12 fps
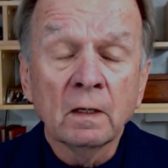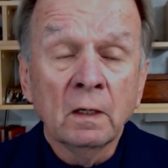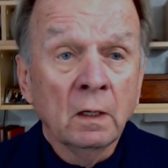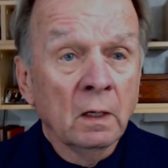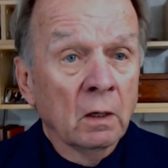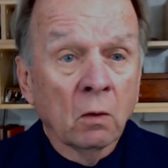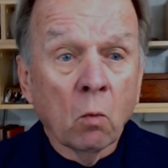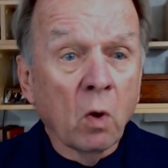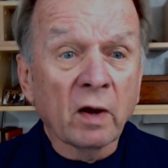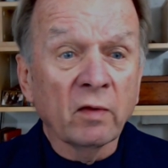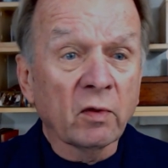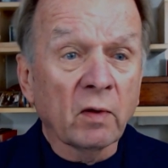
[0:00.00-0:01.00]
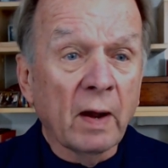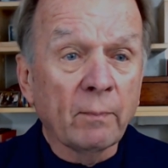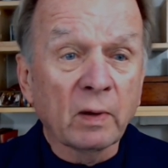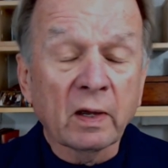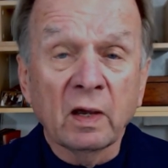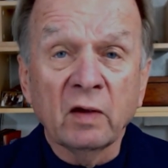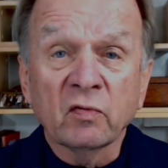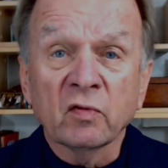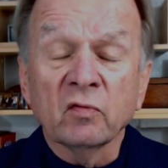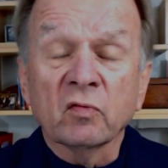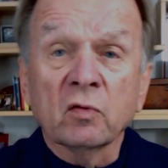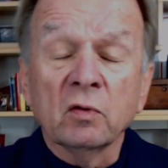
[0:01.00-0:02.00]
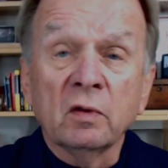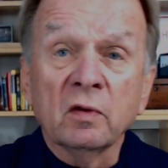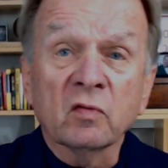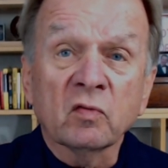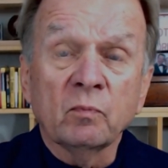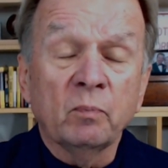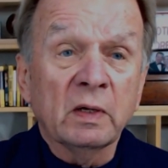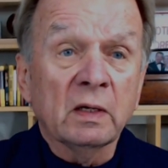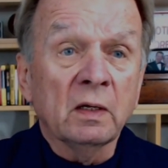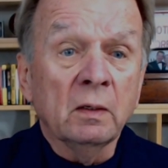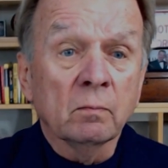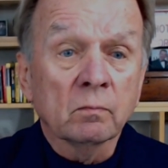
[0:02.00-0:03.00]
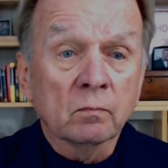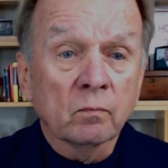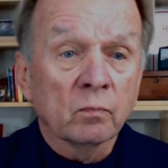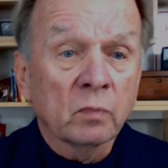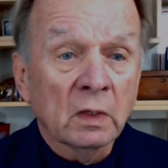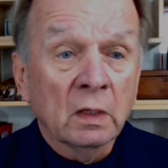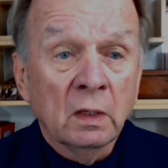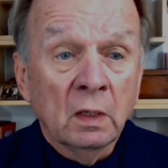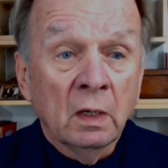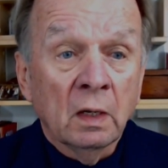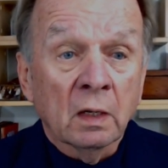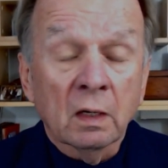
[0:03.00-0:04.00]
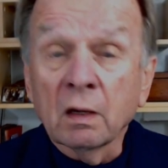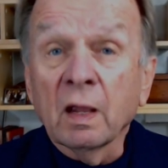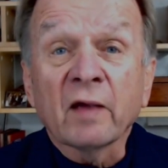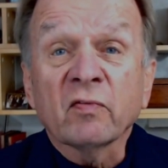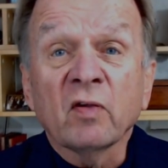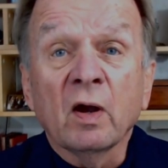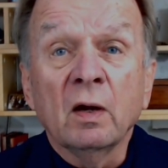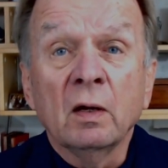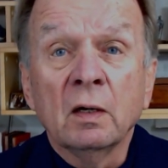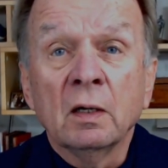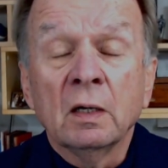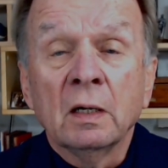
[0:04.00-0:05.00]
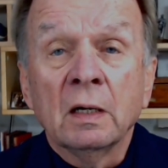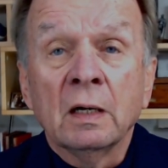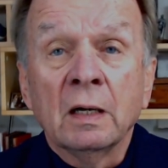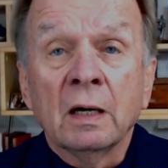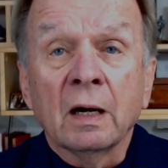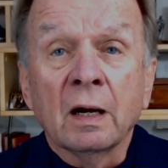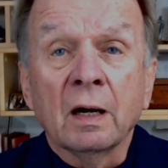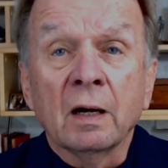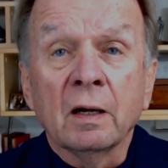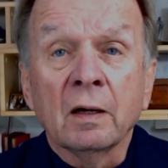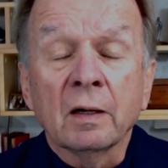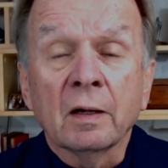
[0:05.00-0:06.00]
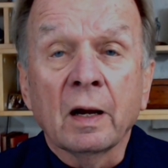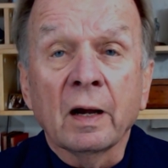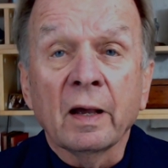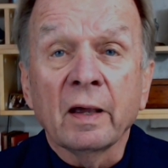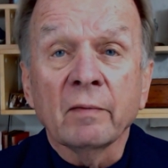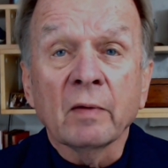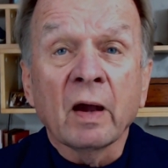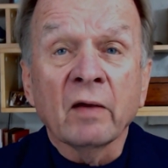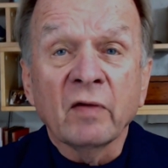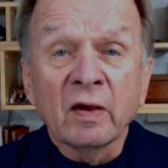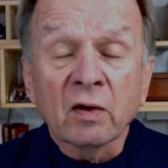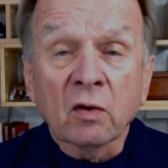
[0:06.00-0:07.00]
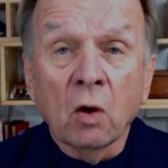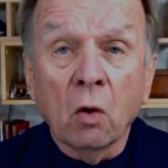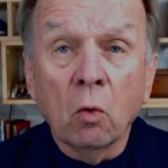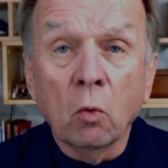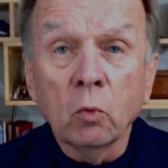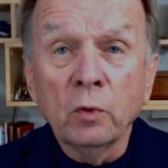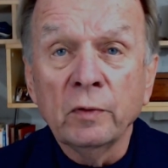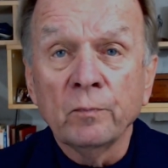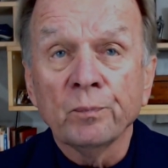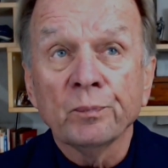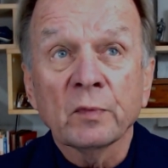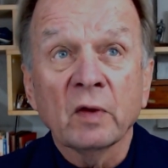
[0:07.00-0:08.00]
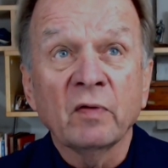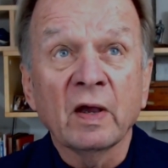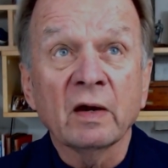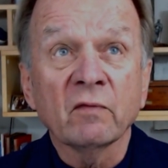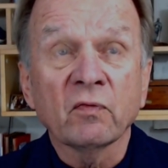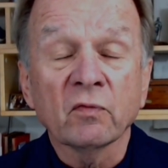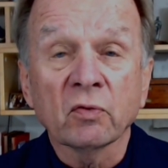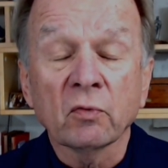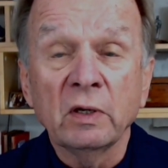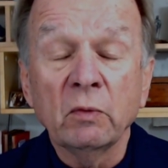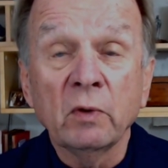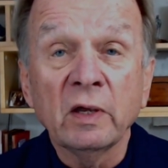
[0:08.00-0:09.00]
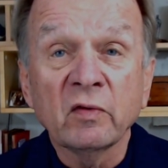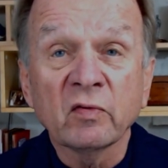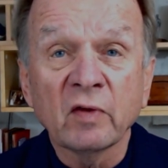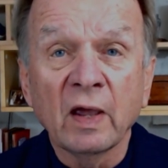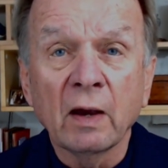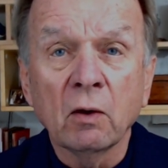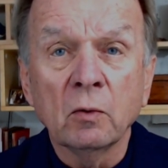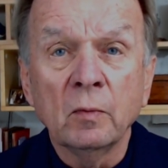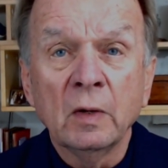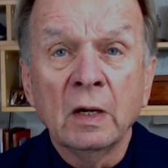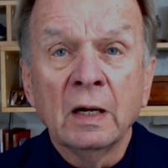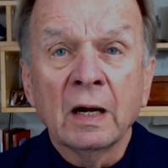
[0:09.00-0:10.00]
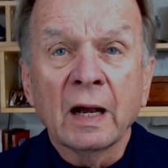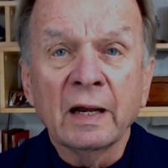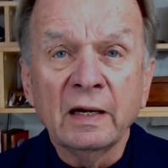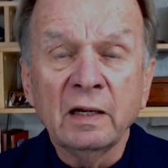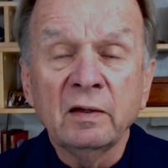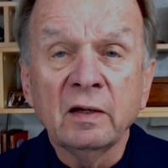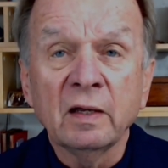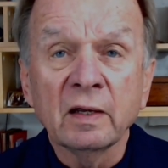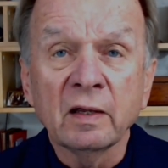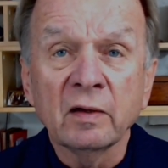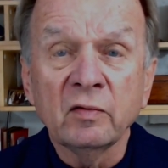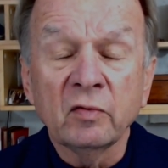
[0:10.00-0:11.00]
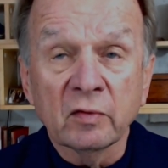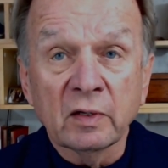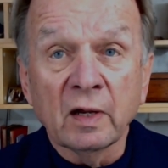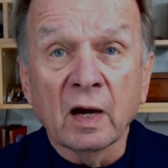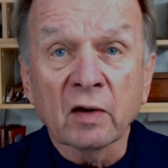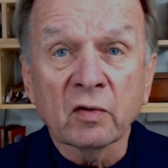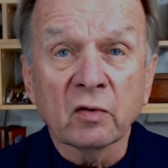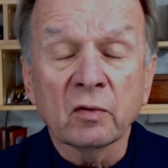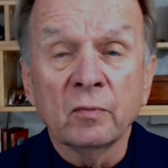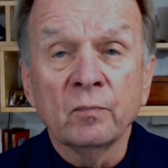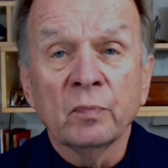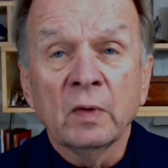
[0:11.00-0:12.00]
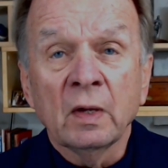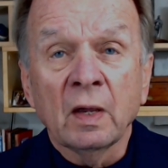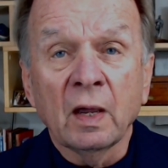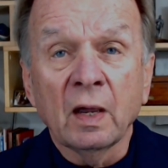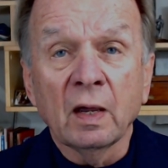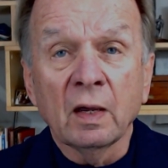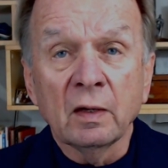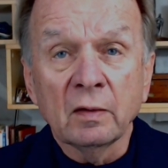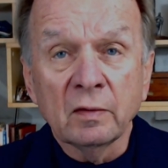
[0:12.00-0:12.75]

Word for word: What other applications could this be? Alexa, uh, I, I've had a cold. I've had it for three weeks now. I need to get into a doctor and